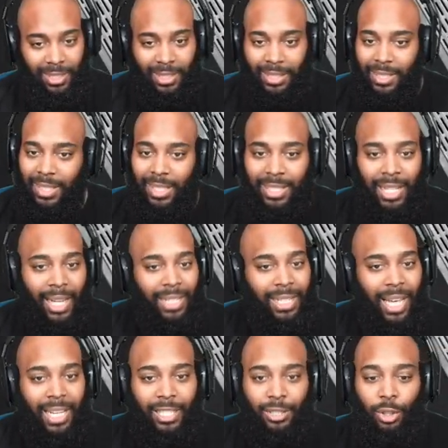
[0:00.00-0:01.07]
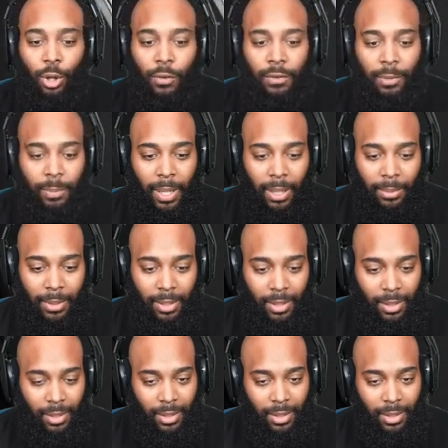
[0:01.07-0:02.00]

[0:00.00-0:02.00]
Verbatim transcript: Just like that, it's over, baby.